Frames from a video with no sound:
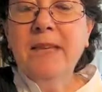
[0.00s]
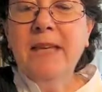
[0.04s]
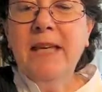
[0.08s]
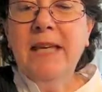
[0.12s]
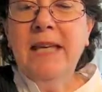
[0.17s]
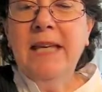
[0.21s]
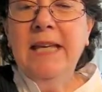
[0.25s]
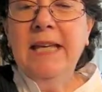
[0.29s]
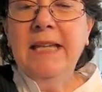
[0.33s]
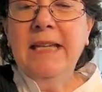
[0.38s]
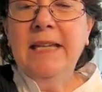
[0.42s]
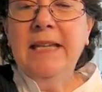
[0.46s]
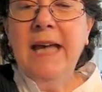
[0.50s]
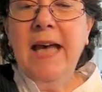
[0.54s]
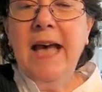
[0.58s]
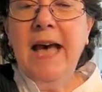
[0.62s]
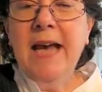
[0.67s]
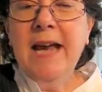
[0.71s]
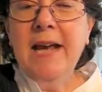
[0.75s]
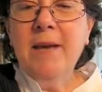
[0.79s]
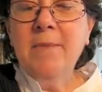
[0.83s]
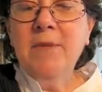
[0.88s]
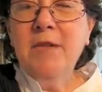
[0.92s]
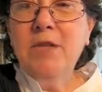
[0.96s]
In
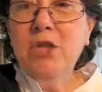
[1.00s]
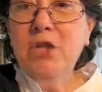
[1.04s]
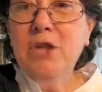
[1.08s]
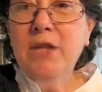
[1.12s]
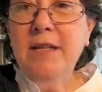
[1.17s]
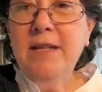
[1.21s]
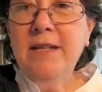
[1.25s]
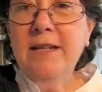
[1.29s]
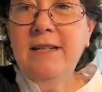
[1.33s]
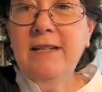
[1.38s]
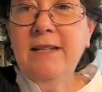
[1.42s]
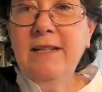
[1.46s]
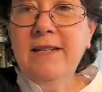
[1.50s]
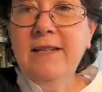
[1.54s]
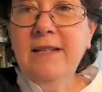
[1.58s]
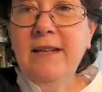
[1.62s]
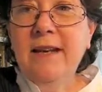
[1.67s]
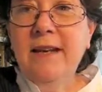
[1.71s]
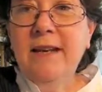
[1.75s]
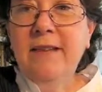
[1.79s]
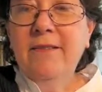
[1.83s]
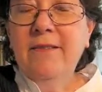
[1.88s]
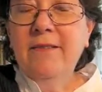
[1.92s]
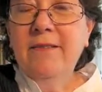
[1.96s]
I Am the Cheese,
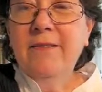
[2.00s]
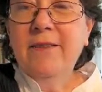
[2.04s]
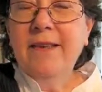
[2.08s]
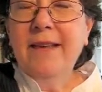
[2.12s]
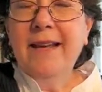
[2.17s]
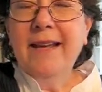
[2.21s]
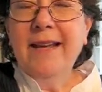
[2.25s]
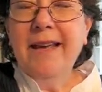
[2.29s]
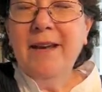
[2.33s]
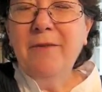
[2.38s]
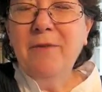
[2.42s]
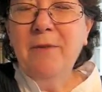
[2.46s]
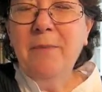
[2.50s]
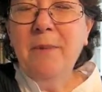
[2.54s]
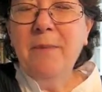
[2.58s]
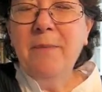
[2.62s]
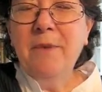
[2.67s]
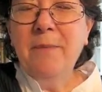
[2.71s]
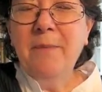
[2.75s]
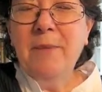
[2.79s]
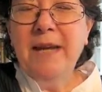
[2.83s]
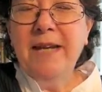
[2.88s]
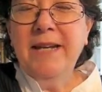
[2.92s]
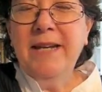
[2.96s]
I can't remember
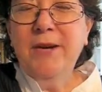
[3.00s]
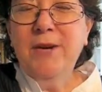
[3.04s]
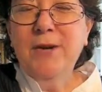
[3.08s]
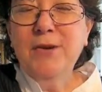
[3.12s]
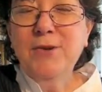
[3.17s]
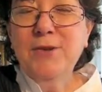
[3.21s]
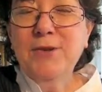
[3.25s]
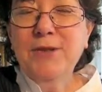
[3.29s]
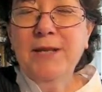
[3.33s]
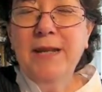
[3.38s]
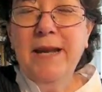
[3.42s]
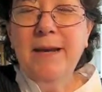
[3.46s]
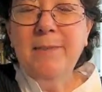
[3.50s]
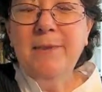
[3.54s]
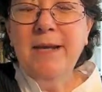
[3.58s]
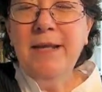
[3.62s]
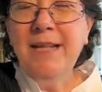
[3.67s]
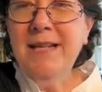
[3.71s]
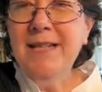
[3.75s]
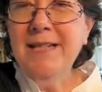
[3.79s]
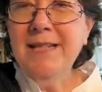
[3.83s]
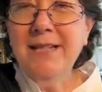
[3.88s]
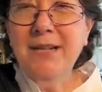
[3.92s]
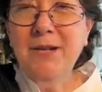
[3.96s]
the main character's name, but
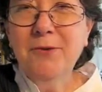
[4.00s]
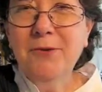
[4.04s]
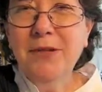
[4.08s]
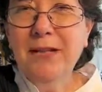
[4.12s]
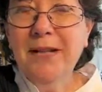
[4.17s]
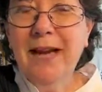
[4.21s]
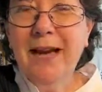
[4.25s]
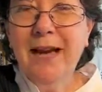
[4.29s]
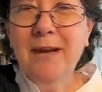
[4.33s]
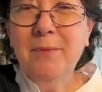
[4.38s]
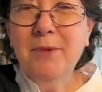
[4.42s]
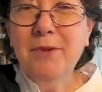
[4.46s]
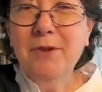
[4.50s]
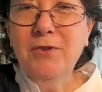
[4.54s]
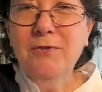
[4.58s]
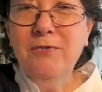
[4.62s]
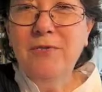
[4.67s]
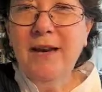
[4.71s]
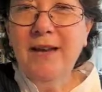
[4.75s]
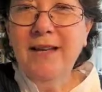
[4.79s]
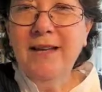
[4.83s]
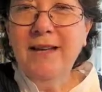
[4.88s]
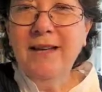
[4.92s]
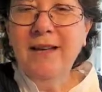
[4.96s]
he's unreliable. You
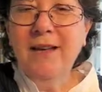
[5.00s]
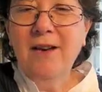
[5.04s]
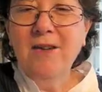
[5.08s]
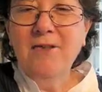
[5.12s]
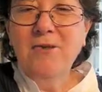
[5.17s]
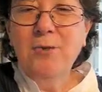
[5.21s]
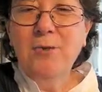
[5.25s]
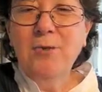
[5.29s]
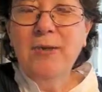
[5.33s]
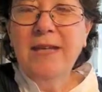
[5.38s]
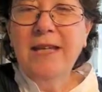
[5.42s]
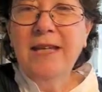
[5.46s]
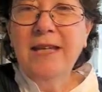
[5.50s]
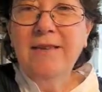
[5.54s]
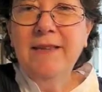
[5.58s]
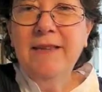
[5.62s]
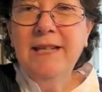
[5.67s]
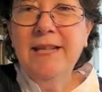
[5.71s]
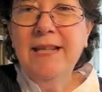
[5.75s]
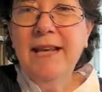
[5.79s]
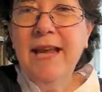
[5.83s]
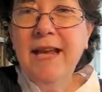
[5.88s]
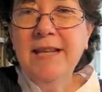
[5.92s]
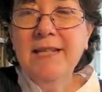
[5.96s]
find out along toward the end that
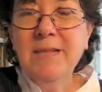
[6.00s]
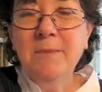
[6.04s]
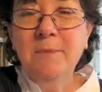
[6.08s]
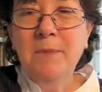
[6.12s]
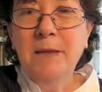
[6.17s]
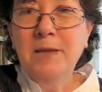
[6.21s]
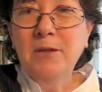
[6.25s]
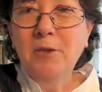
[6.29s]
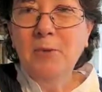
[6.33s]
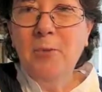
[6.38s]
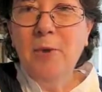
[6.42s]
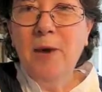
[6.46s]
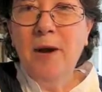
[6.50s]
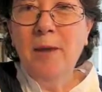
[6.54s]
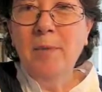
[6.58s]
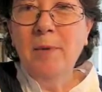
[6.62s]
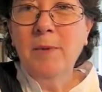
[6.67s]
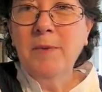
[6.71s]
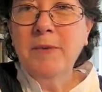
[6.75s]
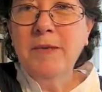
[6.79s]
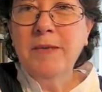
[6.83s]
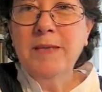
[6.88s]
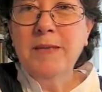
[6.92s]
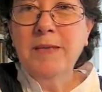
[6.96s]
he has mental
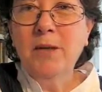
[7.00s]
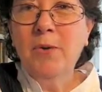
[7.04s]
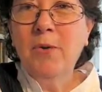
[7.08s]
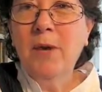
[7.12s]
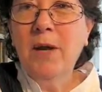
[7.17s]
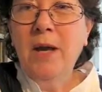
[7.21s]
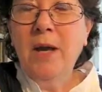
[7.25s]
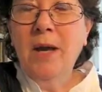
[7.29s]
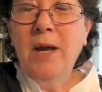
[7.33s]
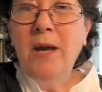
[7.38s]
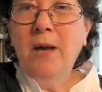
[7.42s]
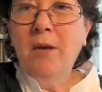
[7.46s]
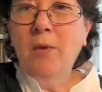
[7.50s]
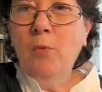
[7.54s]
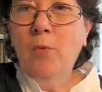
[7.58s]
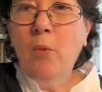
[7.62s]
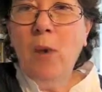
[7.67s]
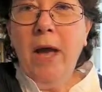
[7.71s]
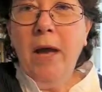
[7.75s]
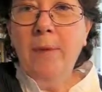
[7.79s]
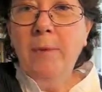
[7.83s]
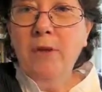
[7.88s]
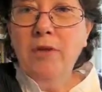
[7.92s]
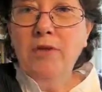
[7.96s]
problems, and so
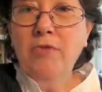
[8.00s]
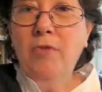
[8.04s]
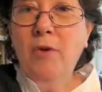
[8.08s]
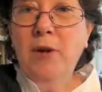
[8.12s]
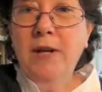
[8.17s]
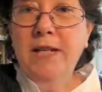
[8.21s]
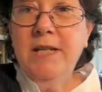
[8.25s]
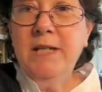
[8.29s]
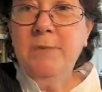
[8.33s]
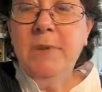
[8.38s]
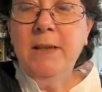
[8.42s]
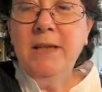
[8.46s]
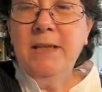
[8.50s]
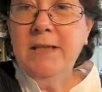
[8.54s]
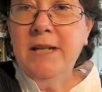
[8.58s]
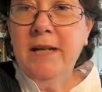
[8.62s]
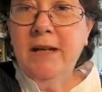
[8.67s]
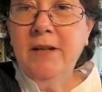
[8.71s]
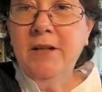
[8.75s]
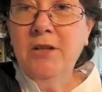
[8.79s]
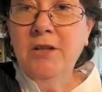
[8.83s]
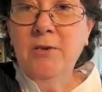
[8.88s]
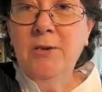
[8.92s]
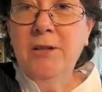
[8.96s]
how much of what he's been
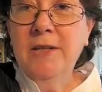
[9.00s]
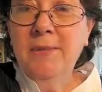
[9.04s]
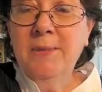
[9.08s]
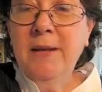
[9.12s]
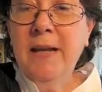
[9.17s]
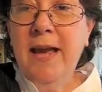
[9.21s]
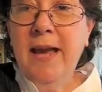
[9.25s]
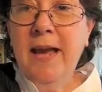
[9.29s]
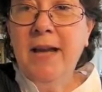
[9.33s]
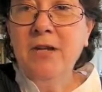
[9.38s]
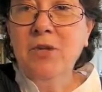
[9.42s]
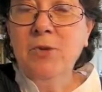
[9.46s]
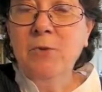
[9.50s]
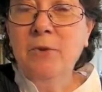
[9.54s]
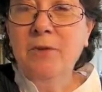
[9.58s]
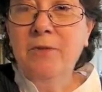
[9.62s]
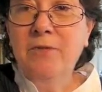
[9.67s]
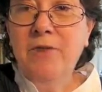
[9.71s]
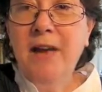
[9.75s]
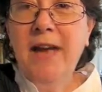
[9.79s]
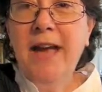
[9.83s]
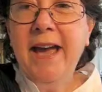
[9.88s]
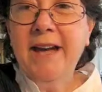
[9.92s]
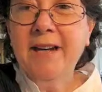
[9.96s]
telling you has been actual
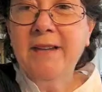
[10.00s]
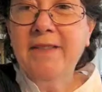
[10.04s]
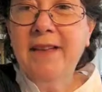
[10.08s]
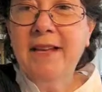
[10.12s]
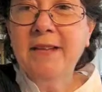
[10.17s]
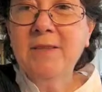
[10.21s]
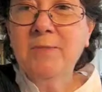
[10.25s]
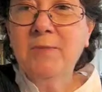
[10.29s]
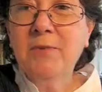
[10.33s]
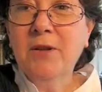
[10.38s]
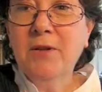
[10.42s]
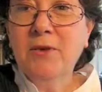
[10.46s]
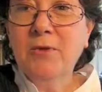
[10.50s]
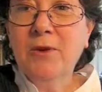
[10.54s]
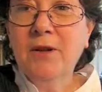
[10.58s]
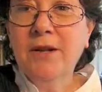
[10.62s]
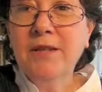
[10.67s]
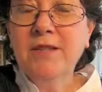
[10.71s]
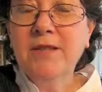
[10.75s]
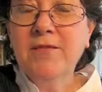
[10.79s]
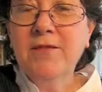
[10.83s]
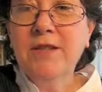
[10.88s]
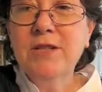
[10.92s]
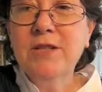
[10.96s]
fact. That's the
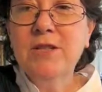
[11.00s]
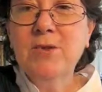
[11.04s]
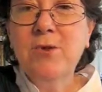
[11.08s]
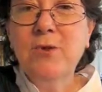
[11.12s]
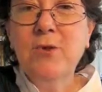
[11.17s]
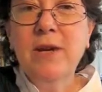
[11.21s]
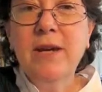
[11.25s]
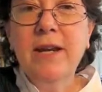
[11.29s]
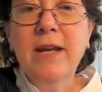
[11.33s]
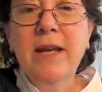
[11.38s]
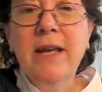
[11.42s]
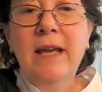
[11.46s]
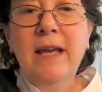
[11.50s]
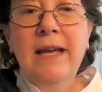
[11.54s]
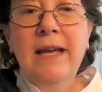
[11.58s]
crux of the story.